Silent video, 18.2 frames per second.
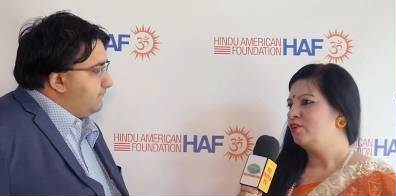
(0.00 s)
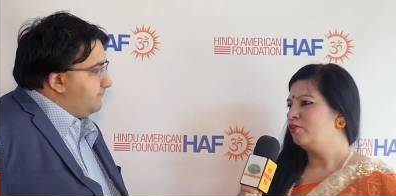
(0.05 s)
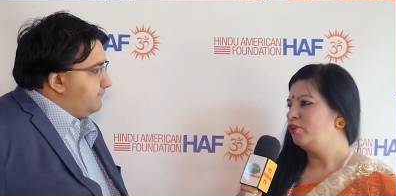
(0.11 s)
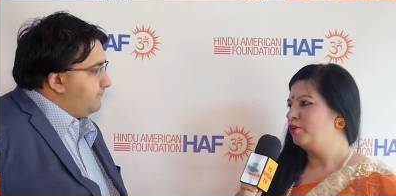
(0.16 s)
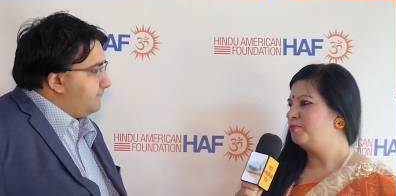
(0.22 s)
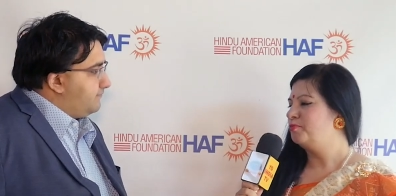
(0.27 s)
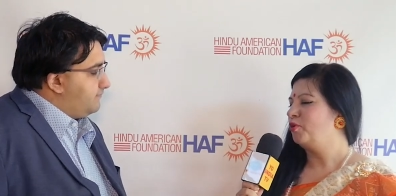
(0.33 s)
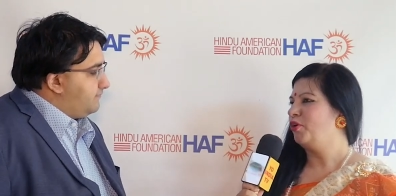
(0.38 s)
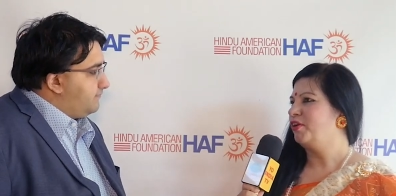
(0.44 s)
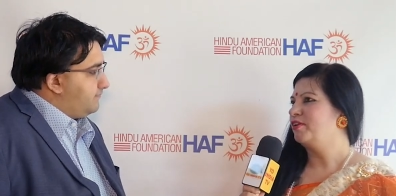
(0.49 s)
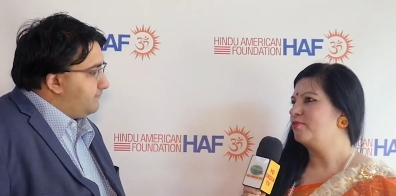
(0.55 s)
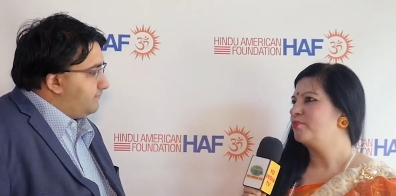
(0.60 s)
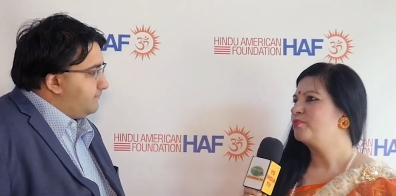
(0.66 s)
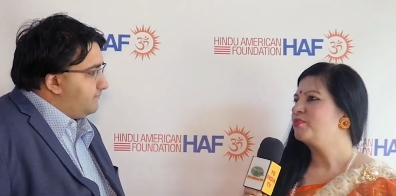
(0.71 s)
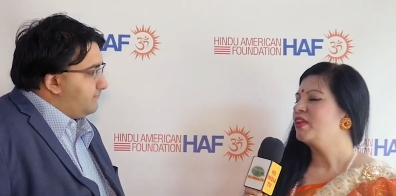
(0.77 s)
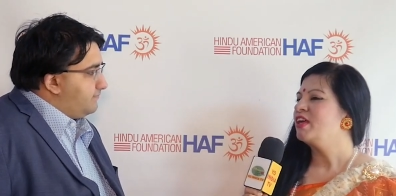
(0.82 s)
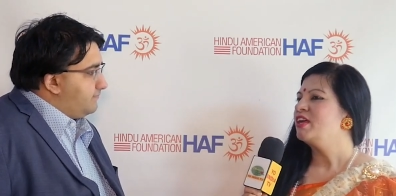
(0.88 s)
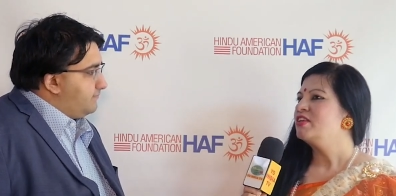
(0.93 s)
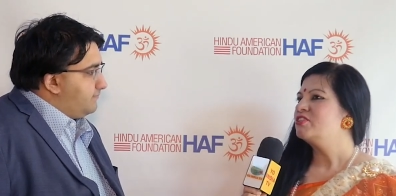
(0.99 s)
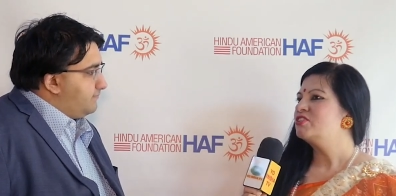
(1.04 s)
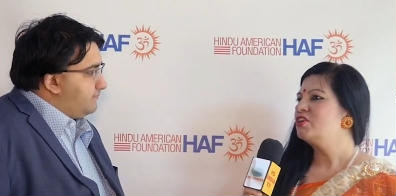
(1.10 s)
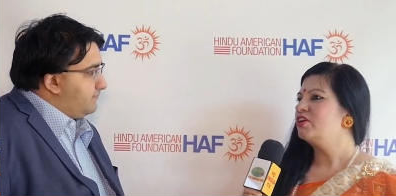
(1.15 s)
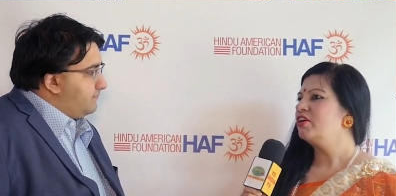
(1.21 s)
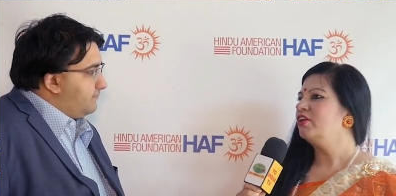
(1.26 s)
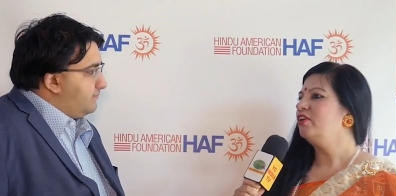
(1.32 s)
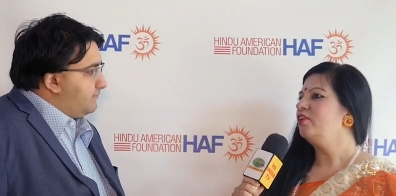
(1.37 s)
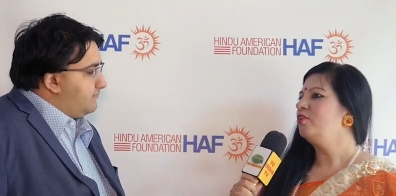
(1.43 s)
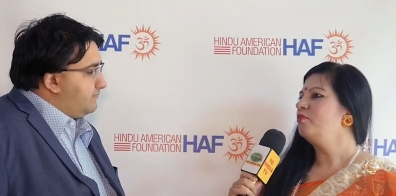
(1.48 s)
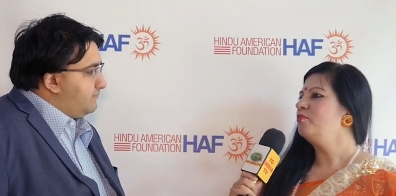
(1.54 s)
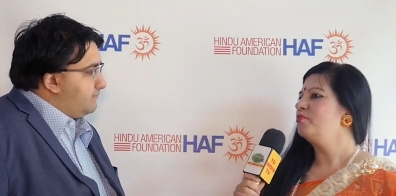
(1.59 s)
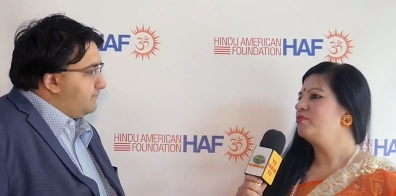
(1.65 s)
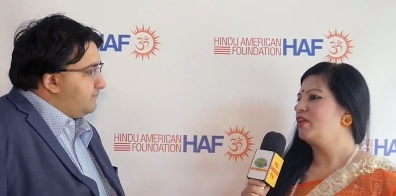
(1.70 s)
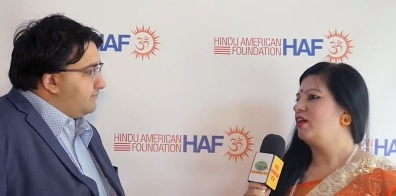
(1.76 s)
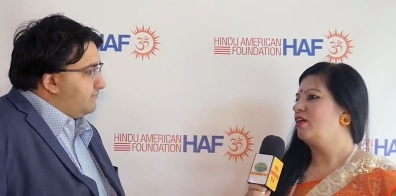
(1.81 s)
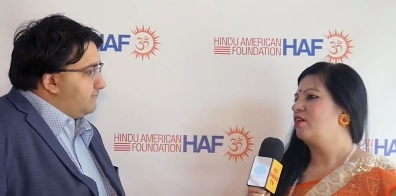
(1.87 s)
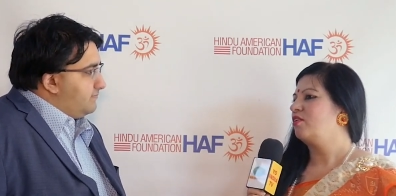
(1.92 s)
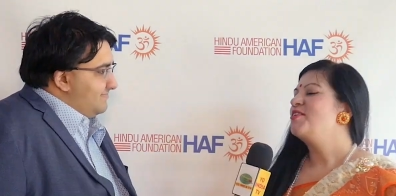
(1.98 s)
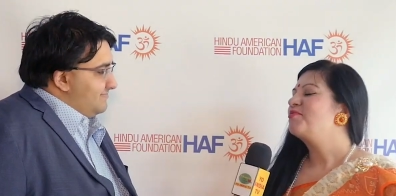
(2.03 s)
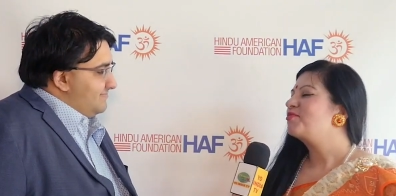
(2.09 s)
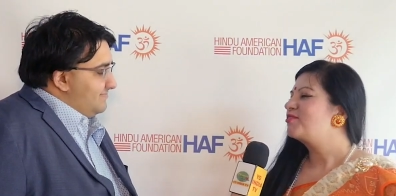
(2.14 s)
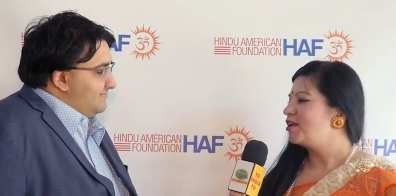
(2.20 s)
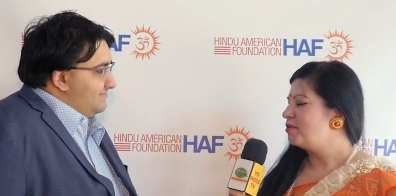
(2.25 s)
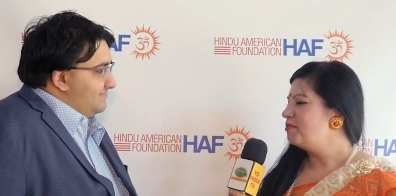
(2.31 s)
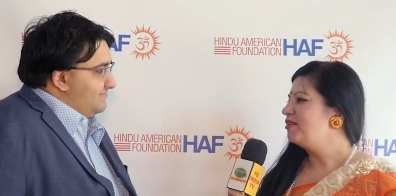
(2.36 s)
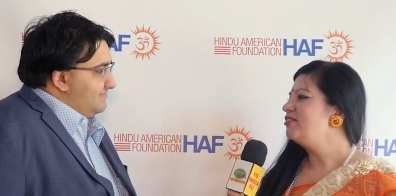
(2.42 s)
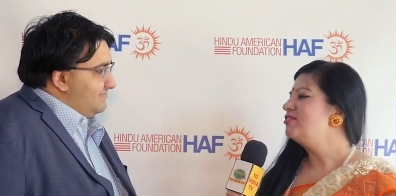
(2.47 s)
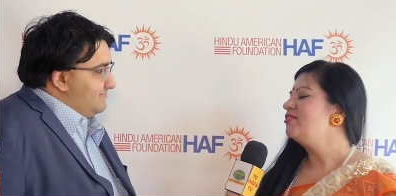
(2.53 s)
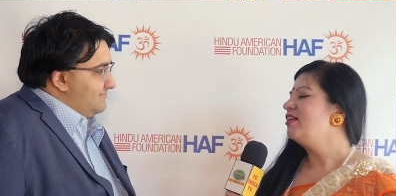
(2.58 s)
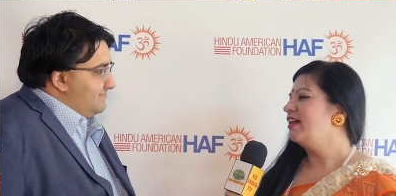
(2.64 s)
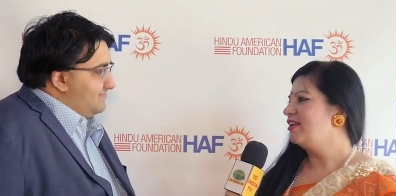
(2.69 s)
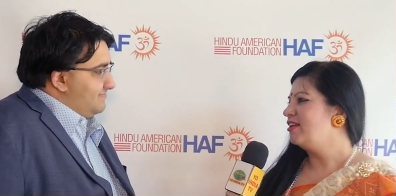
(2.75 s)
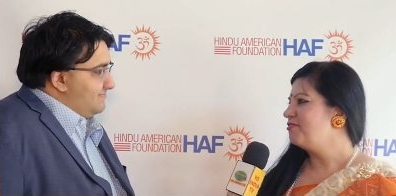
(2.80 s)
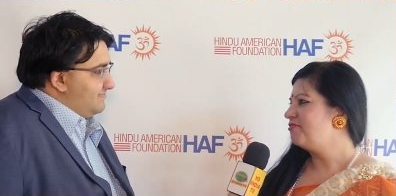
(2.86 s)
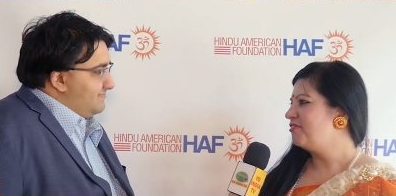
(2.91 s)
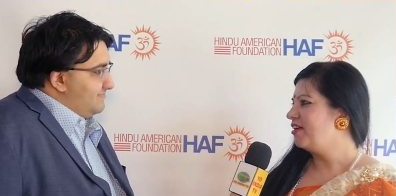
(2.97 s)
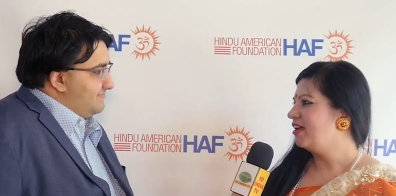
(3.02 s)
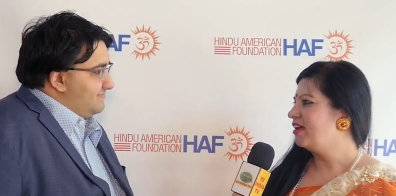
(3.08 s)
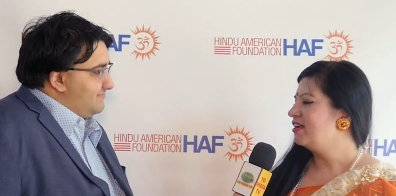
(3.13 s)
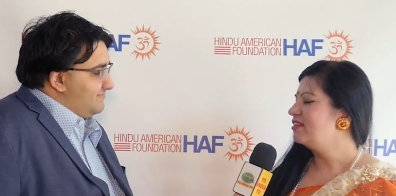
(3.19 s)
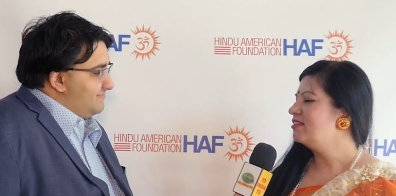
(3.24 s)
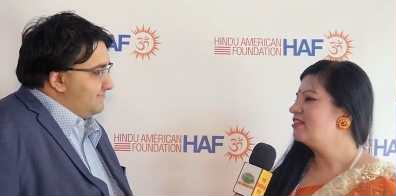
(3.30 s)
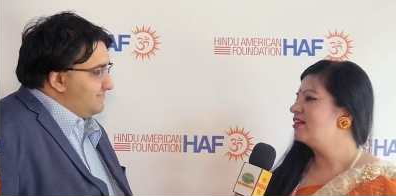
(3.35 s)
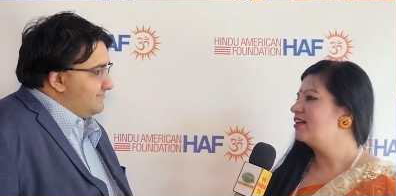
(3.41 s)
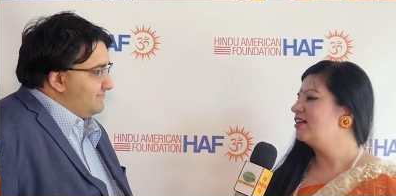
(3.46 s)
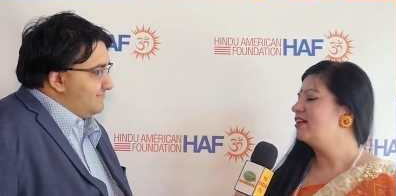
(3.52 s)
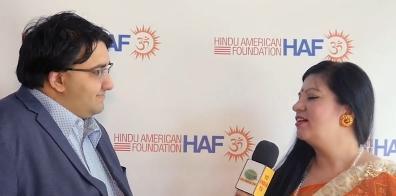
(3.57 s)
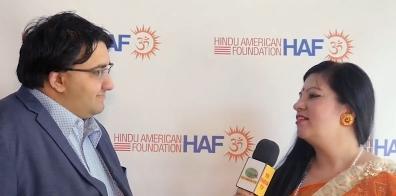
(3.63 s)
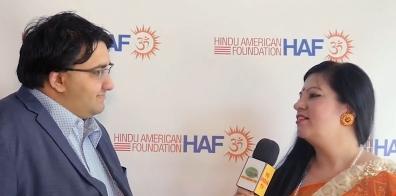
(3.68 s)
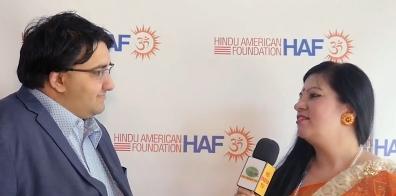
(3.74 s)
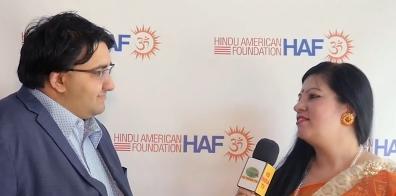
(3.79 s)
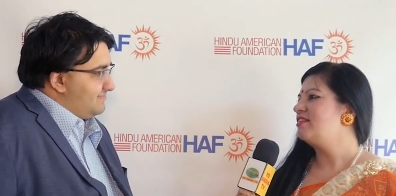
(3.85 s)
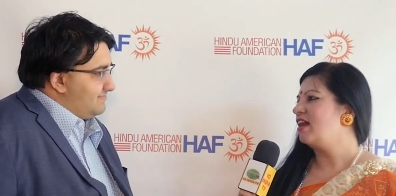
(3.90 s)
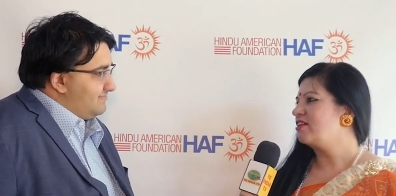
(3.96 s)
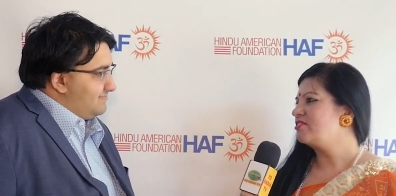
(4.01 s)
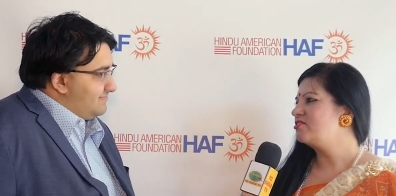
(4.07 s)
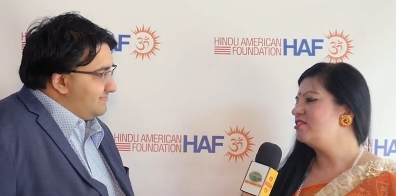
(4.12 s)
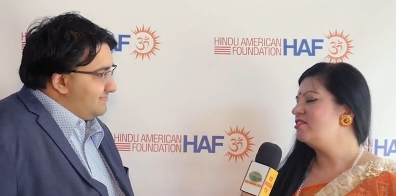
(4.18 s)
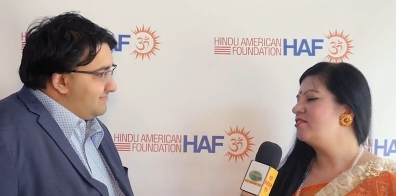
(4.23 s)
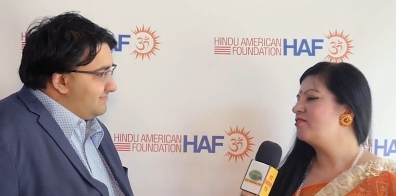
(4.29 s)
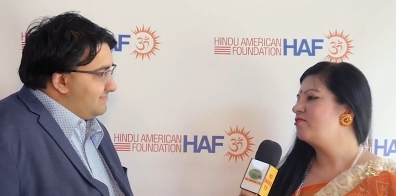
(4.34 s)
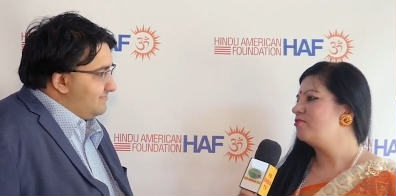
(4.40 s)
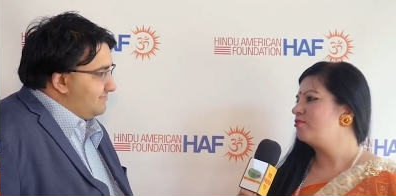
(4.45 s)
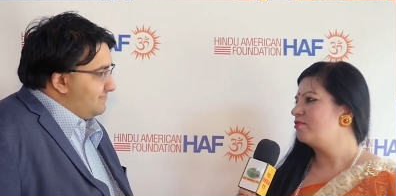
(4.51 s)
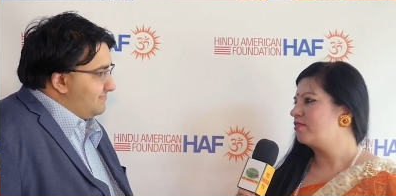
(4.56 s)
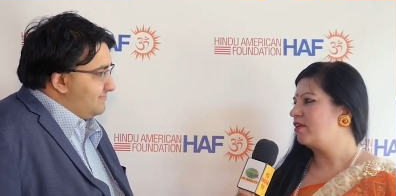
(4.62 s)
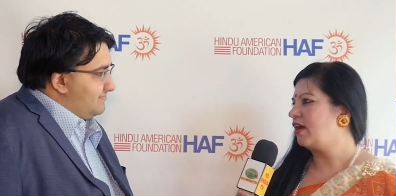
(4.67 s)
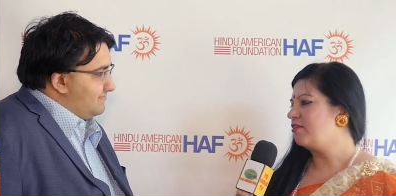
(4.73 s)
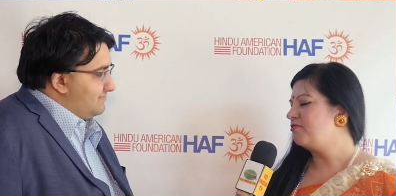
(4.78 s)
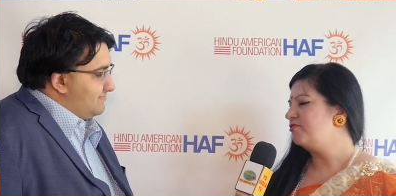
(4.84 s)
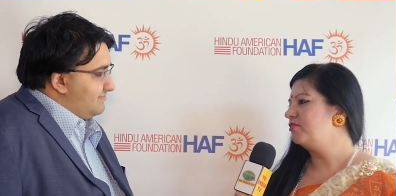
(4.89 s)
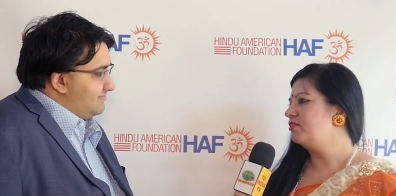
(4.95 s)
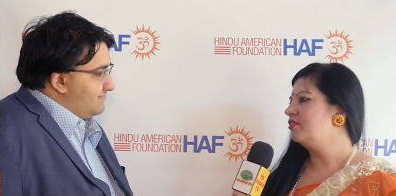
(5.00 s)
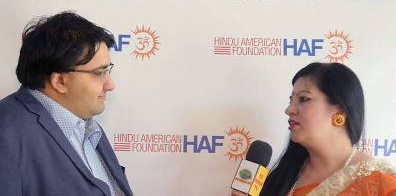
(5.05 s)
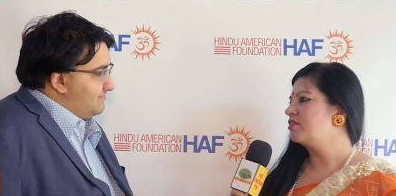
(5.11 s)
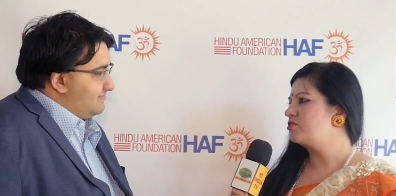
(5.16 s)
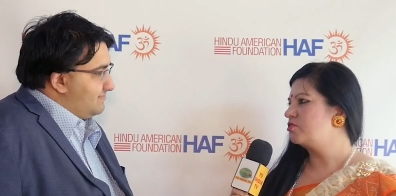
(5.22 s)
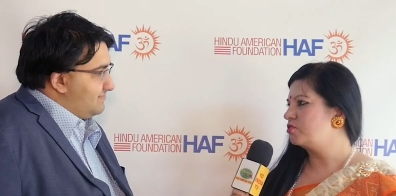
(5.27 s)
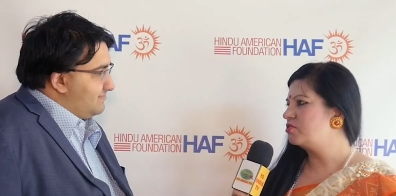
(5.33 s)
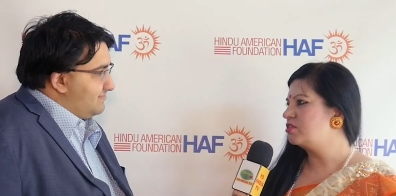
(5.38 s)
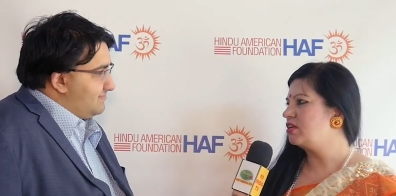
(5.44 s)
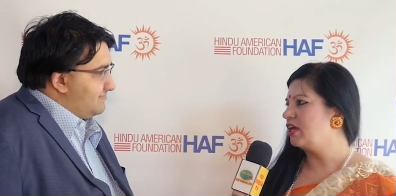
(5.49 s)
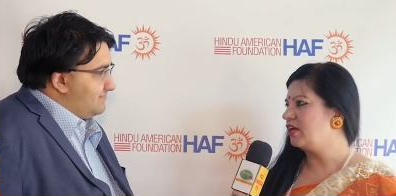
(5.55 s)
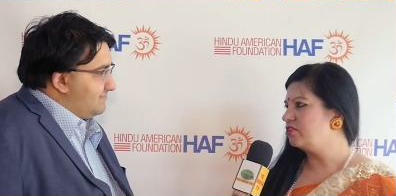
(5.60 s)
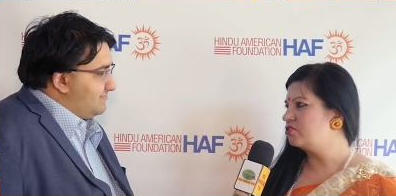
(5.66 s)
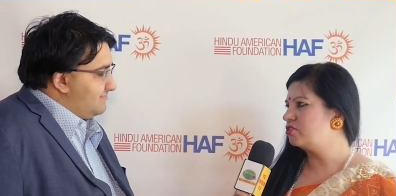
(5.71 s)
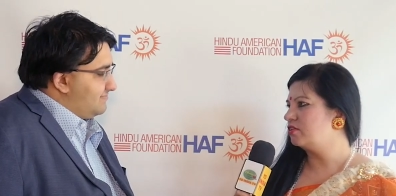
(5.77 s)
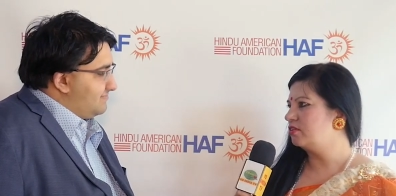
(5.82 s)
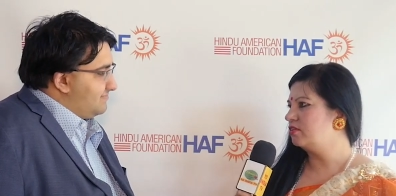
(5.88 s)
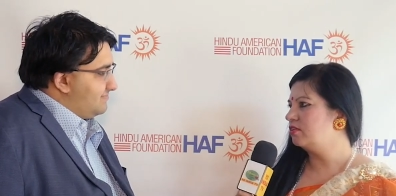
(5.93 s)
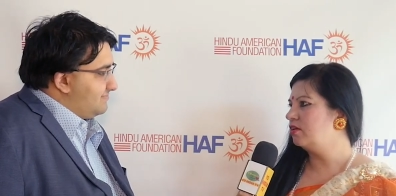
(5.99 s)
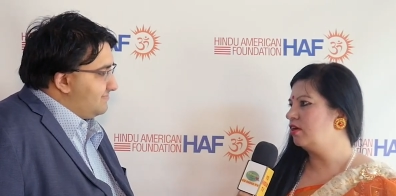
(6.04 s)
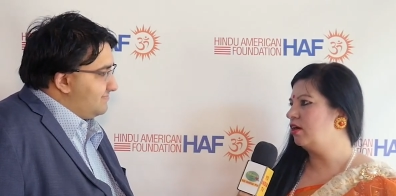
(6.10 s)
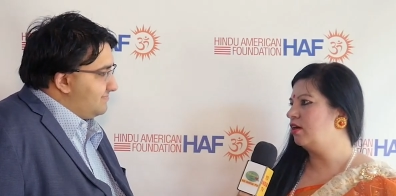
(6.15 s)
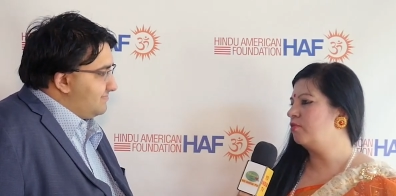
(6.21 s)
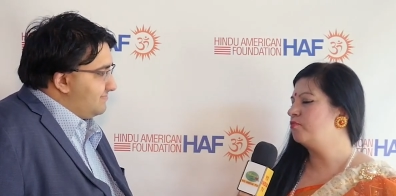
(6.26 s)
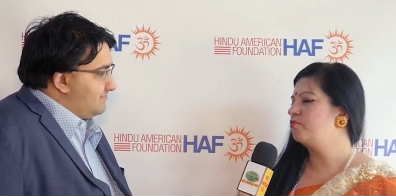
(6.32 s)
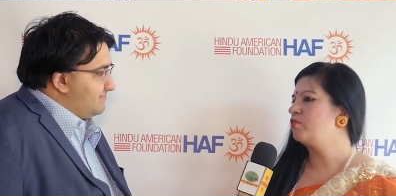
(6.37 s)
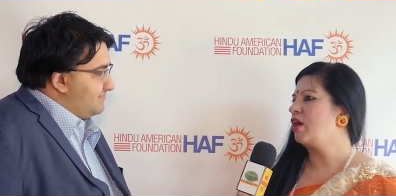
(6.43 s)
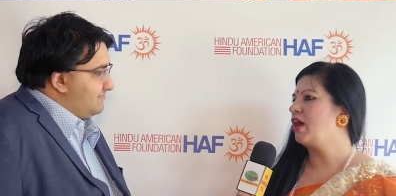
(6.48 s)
Speaker 1: Good point. So, you know, coming to N R A, the National Rifle Association, um,